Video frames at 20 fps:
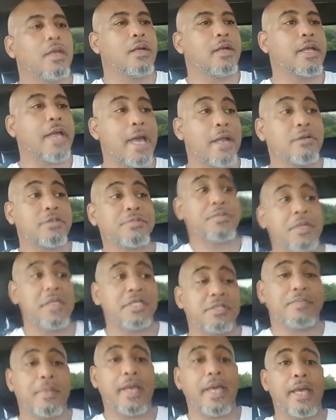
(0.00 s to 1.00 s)
I got a
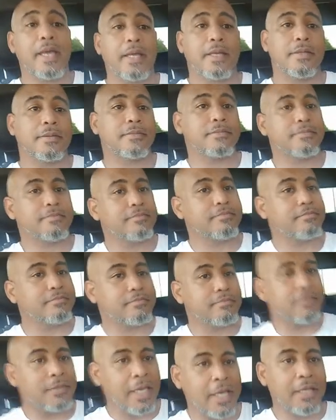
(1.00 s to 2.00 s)
response back.
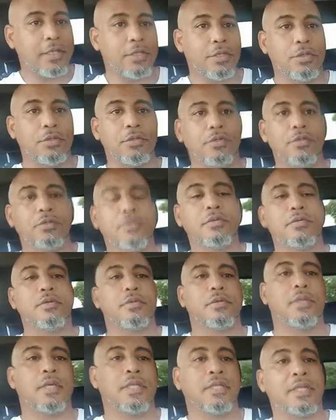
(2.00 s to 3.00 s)
Thank you
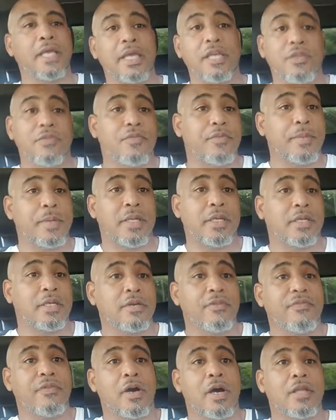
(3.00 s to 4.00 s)
and thank you for being a
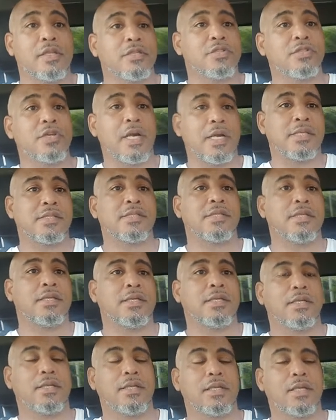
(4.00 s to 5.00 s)
good father to our
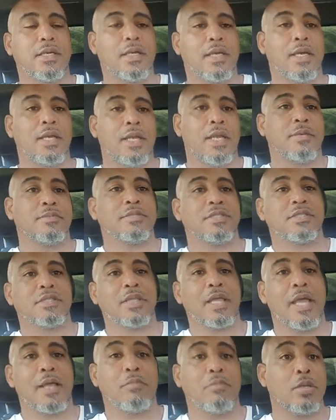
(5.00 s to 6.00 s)
son. And I'm
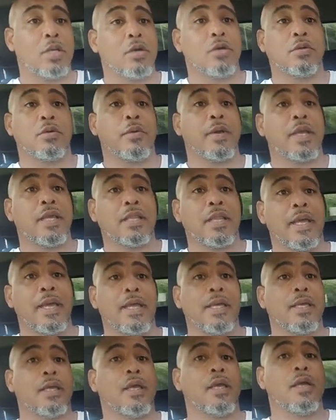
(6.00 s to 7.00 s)
just like blown away
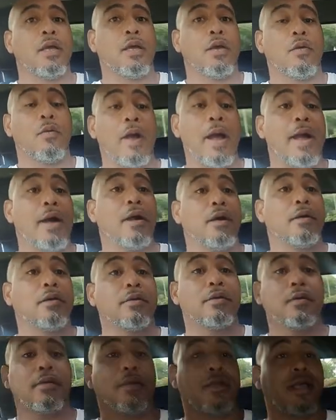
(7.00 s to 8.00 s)
like, wow,
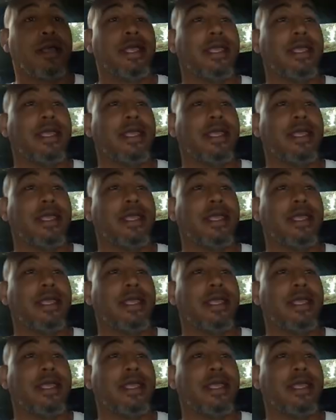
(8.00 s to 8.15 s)
I